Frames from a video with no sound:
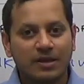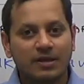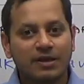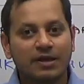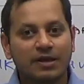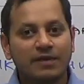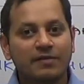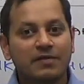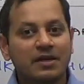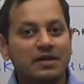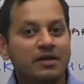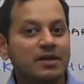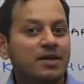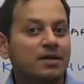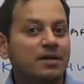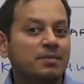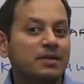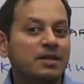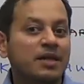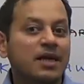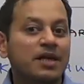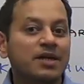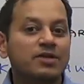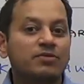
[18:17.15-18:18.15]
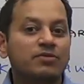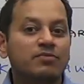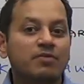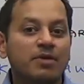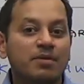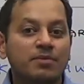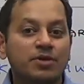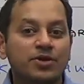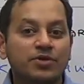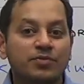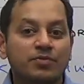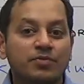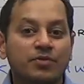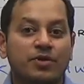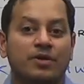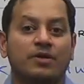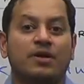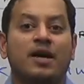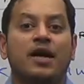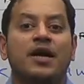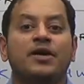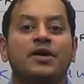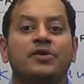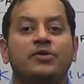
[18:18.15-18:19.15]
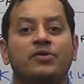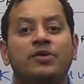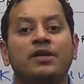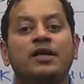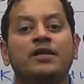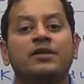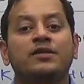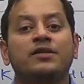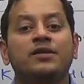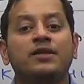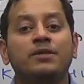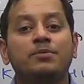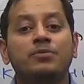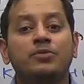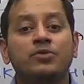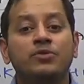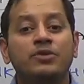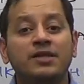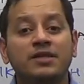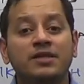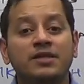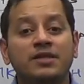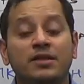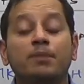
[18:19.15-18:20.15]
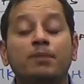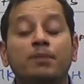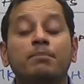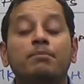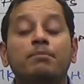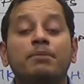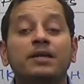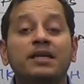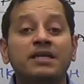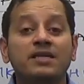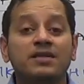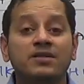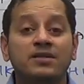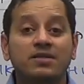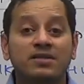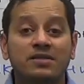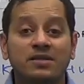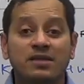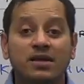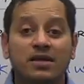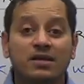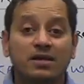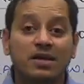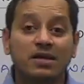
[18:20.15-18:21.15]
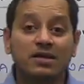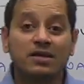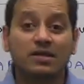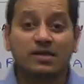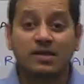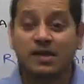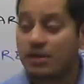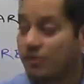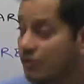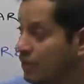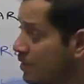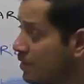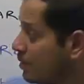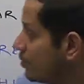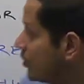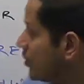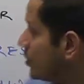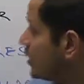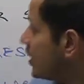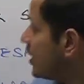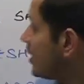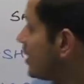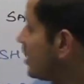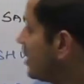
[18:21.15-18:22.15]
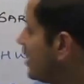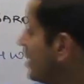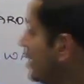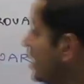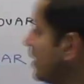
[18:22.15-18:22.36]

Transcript: River Narmada is famous for hydroelectric projects. The biggest is Sardar Sarovar project.